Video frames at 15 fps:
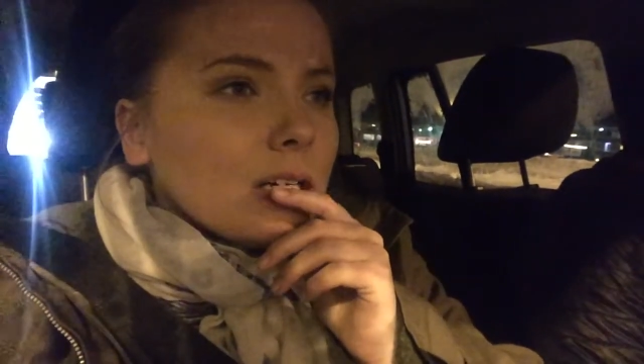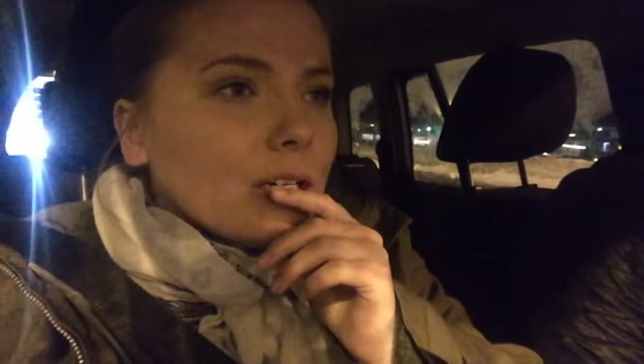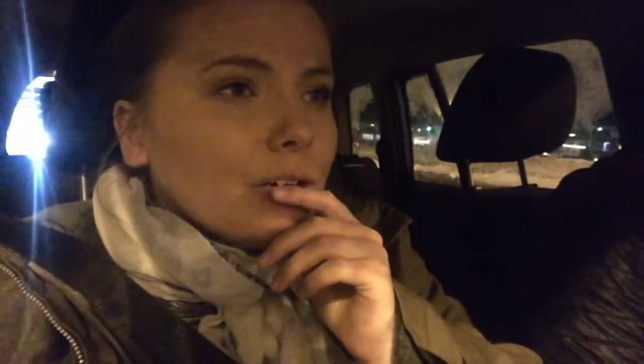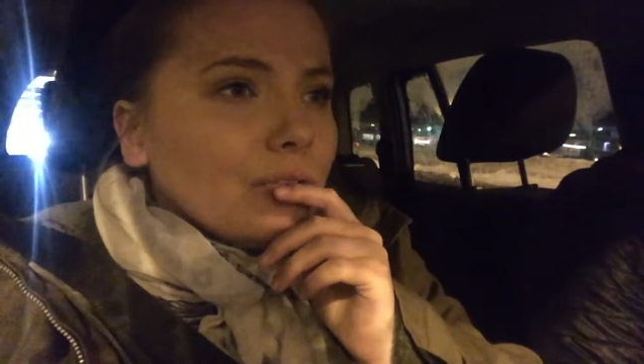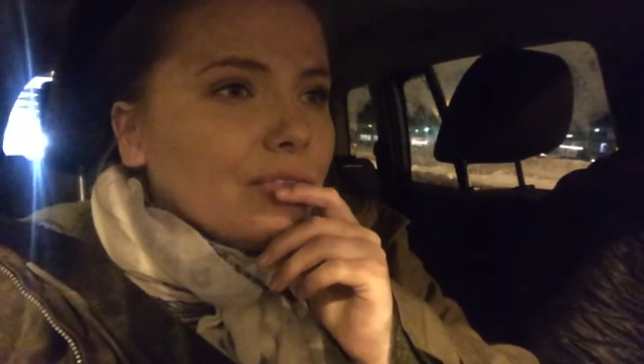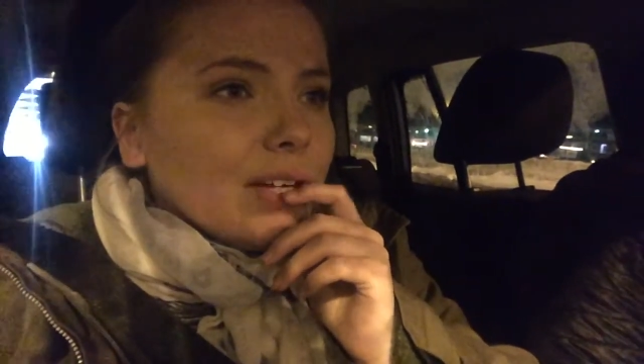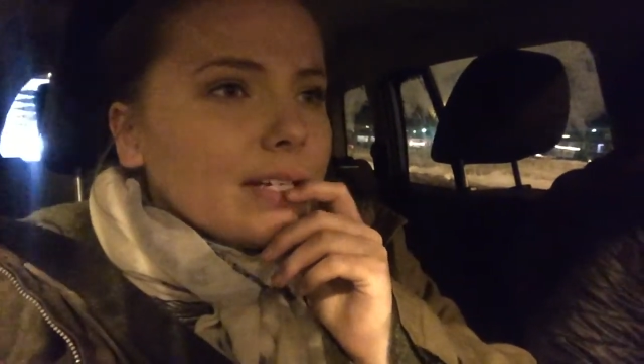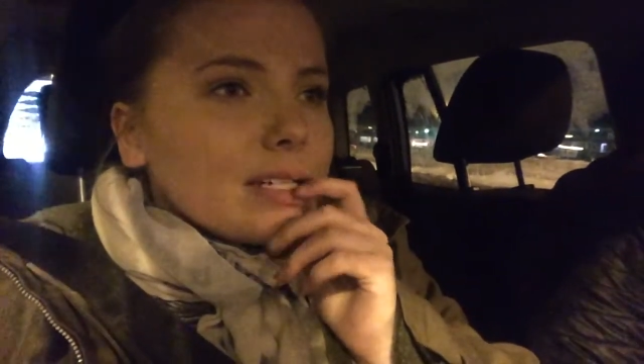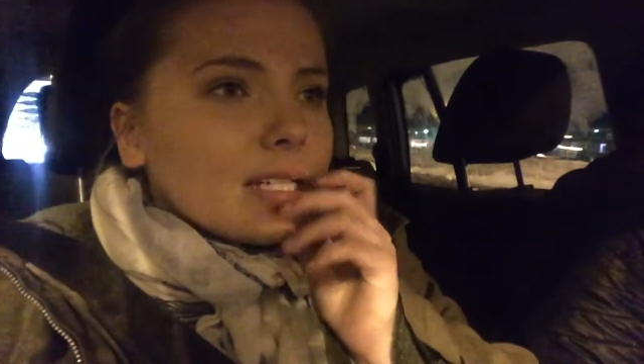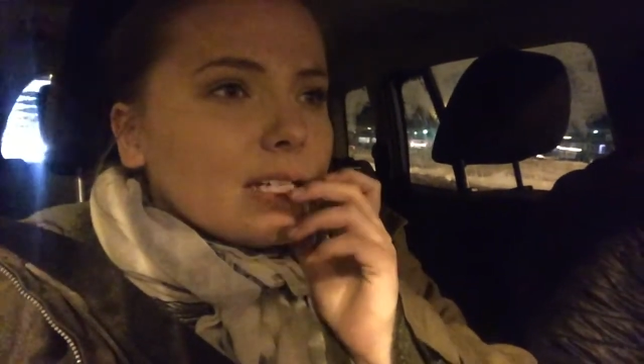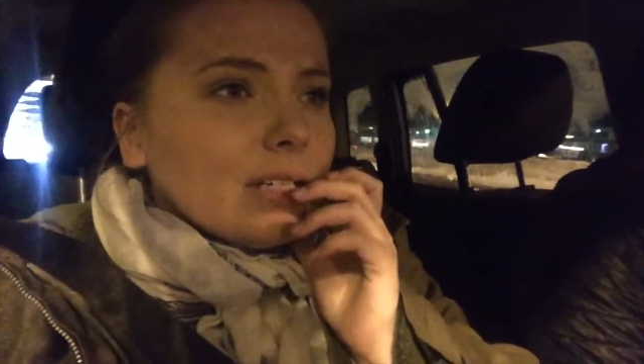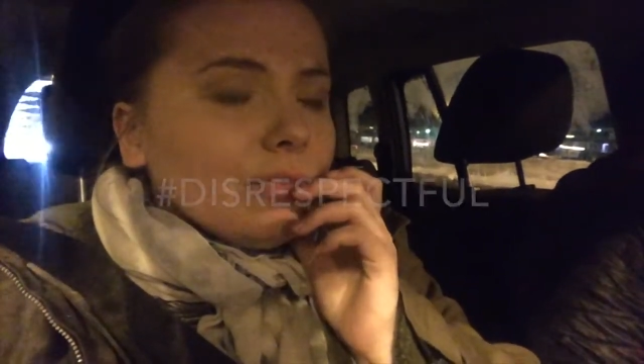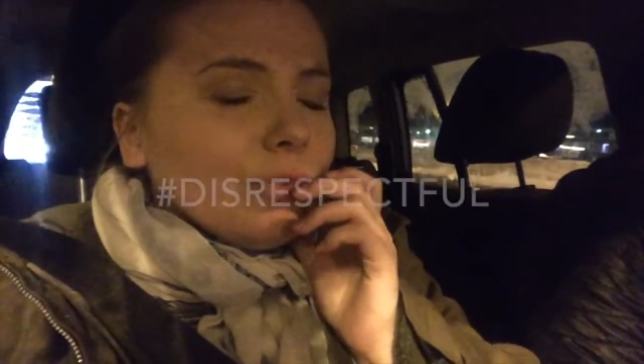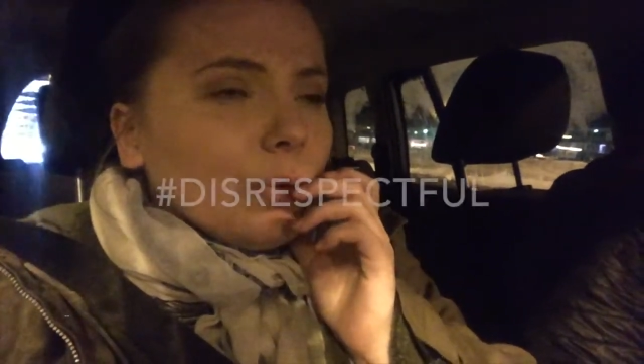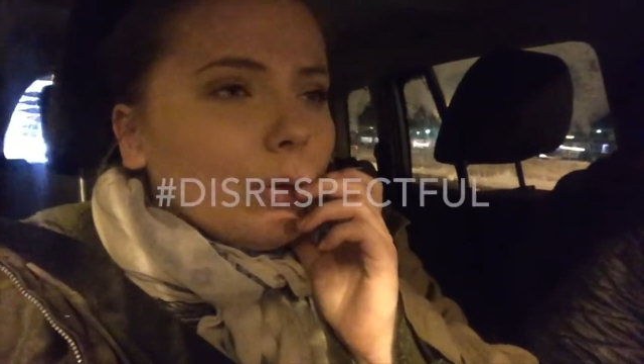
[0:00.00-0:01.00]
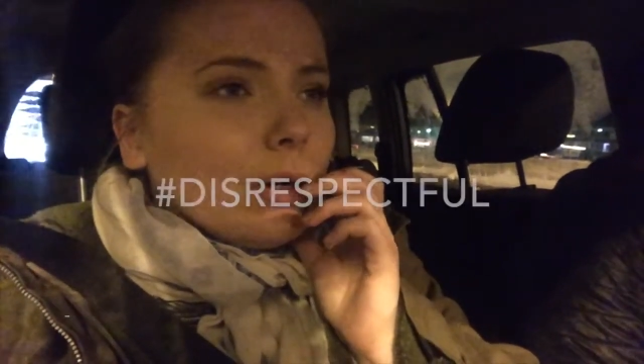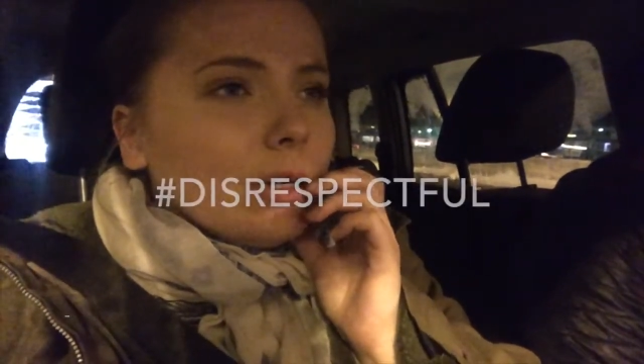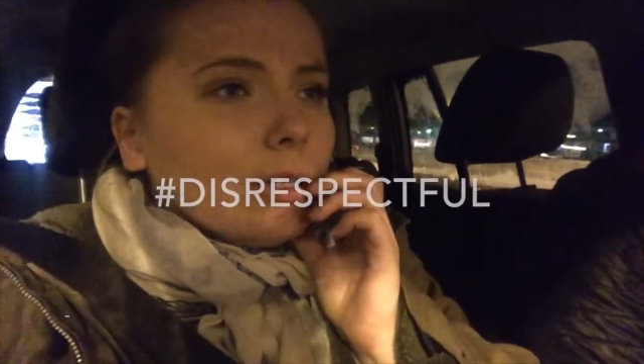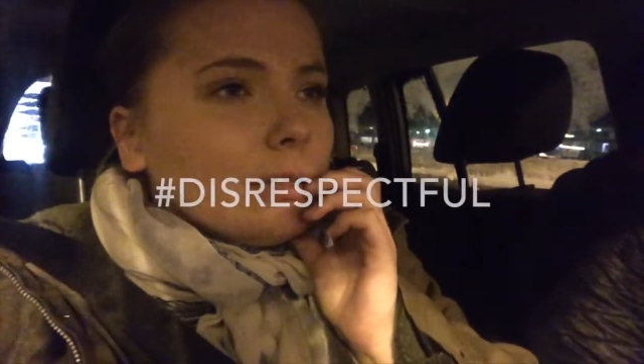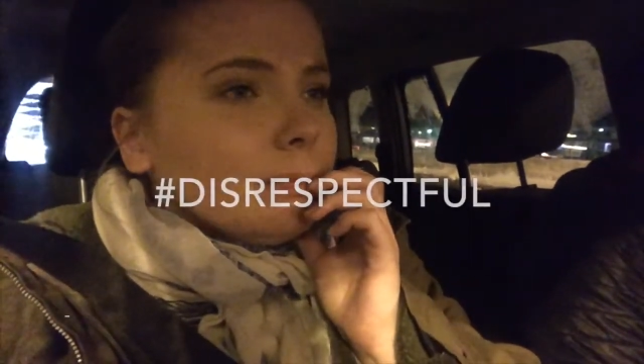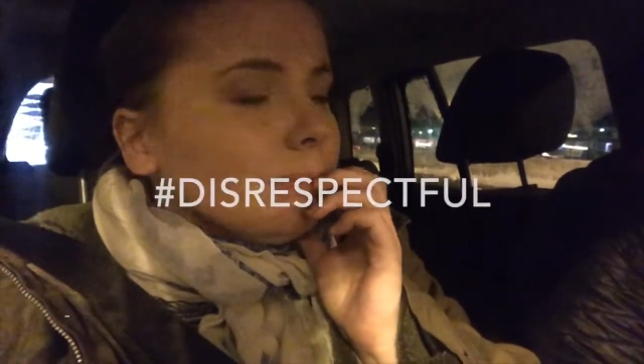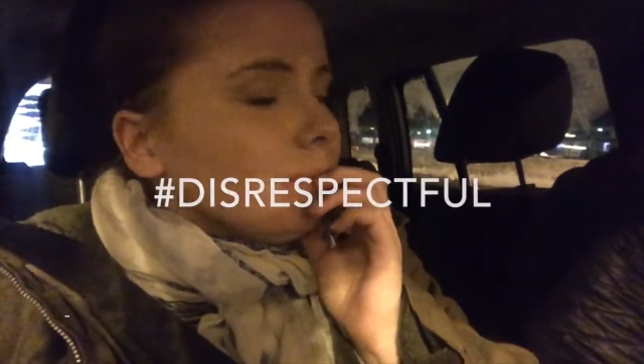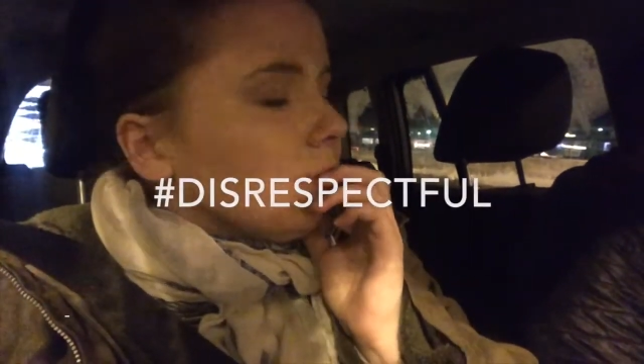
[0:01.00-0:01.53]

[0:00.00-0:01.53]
offensive, or